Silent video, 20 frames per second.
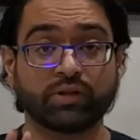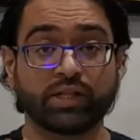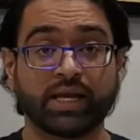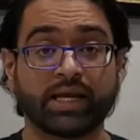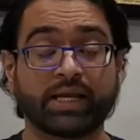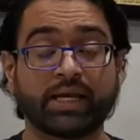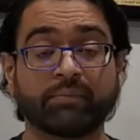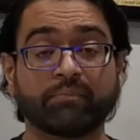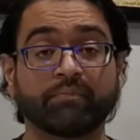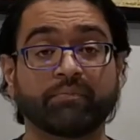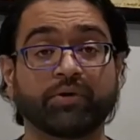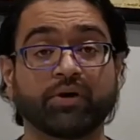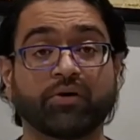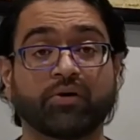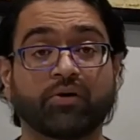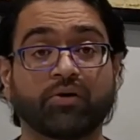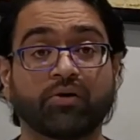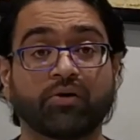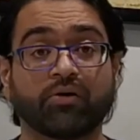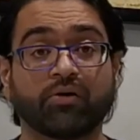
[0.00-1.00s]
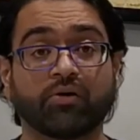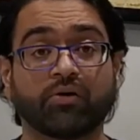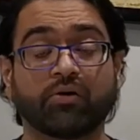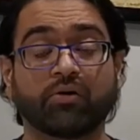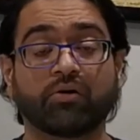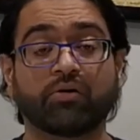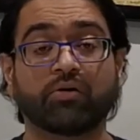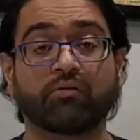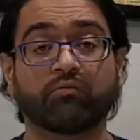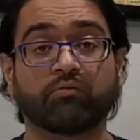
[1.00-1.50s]
They keep your
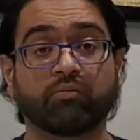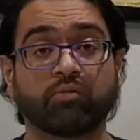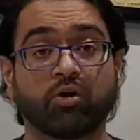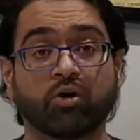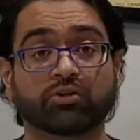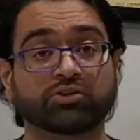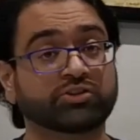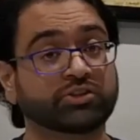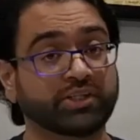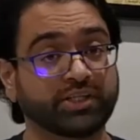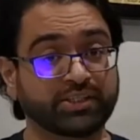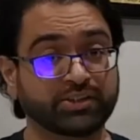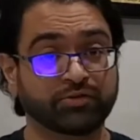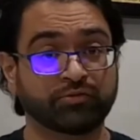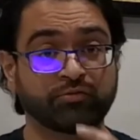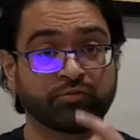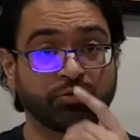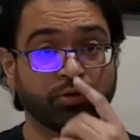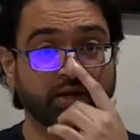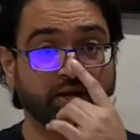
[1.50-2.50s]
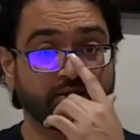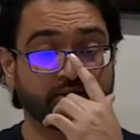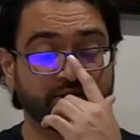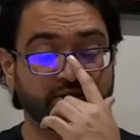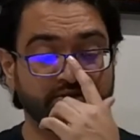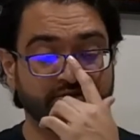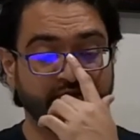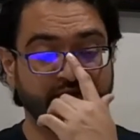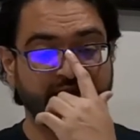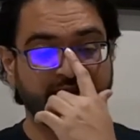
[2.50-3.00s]
concentration fully on the
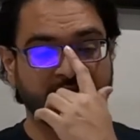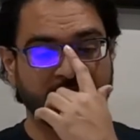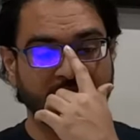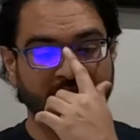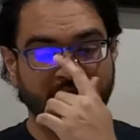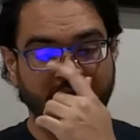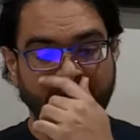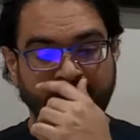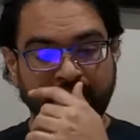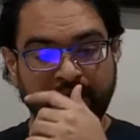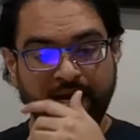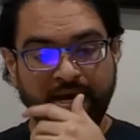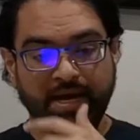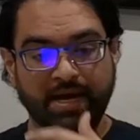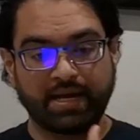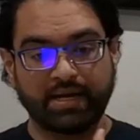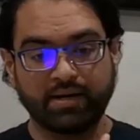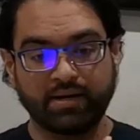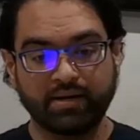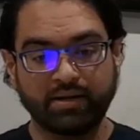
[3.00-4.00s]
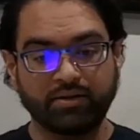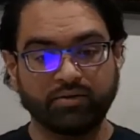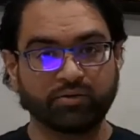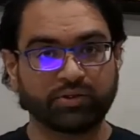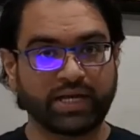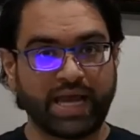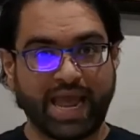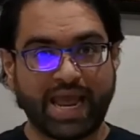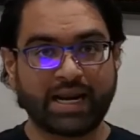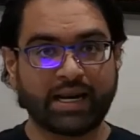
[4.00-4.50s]
screen, and you know
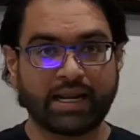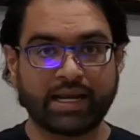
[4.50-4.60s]
the